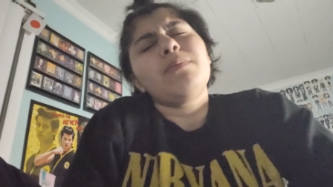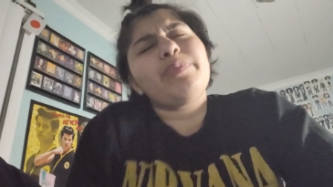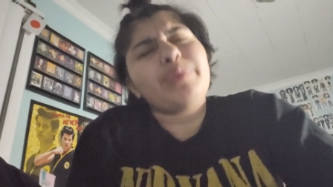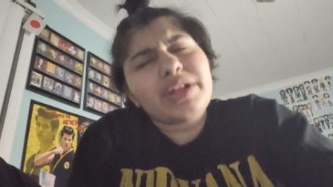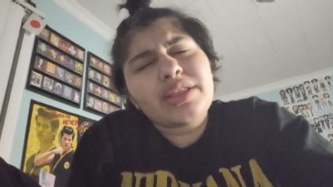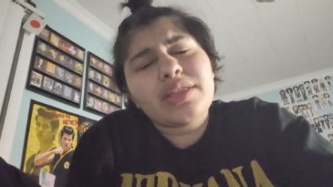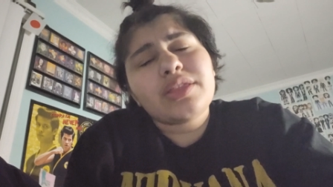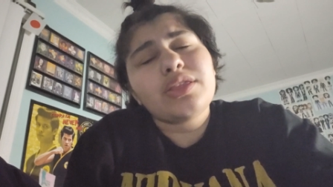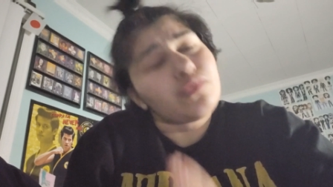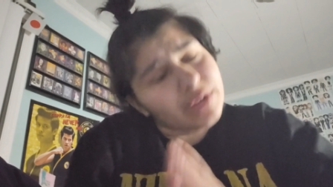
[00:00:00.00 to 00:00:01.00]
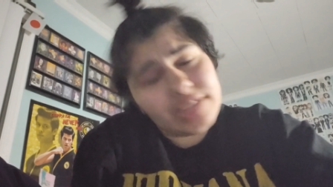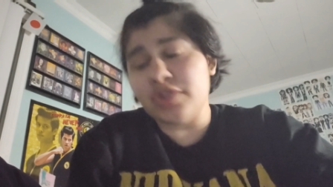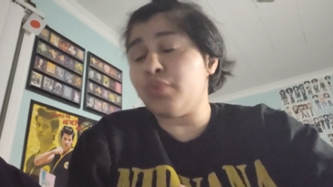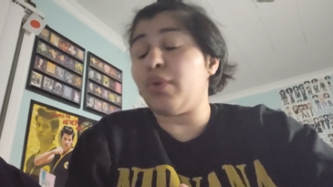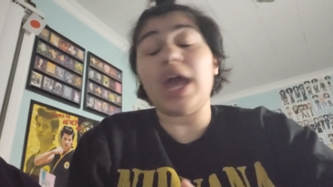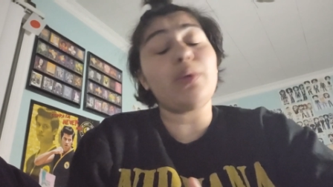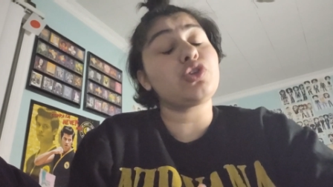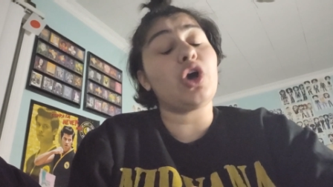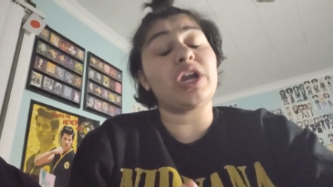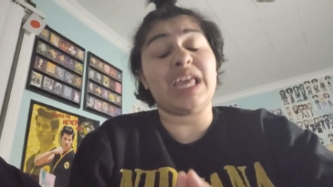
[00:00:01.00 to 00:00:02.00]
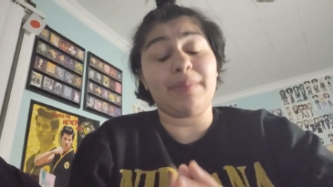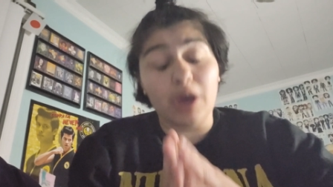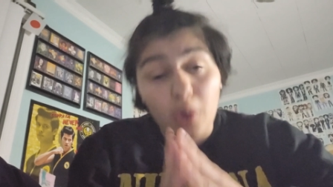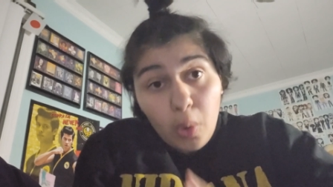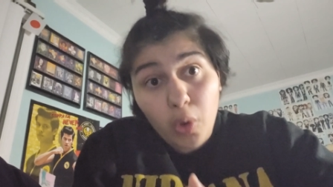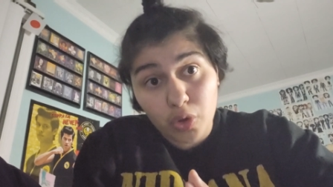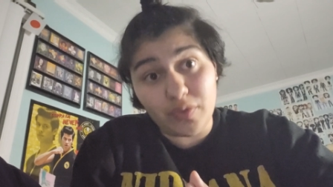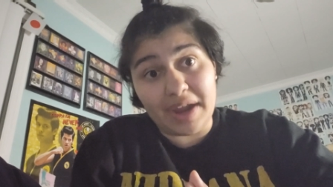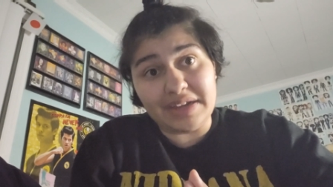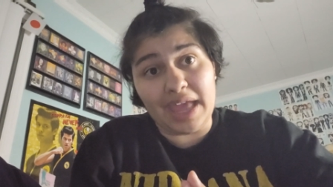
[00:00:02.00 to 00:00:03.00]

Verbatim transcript: But the reason why we're talking about horror right